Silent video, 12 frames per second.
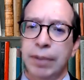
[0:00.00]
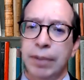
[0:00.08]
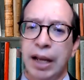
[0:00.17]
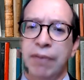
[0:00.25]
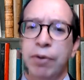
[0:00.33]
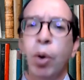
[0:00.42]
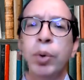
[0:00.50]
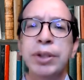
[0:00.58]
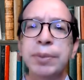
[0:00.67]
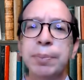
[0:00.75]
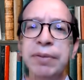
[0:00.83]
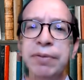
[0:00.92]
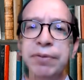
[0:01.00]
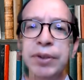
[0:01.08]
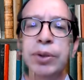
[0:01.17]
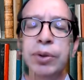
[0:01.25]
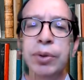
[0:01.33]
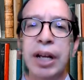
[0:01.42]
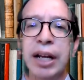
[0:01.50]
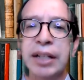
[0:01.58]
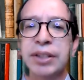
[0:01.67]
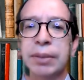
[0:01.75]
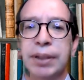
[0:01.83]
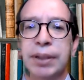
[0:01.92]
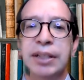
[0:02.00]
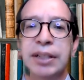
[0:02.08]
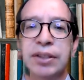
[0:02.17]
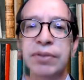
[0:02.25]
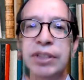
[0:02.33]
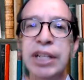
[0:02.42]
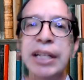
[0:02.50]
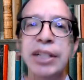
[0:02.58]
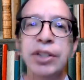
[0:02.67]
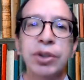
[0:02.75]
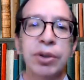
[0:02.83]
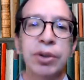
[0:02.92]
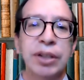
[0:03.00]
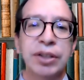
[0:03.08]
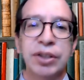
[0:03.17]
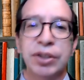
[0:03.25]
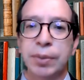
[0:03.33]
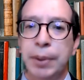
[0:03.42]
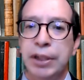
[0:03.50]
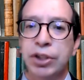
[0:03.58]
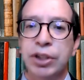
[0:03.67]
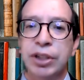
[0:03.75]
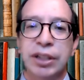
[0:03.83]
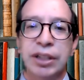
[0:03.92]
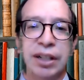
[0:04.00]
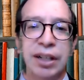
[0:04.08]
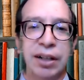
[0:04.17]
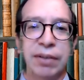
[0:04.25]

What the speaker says: have always been viewed as a place of danger and suspicion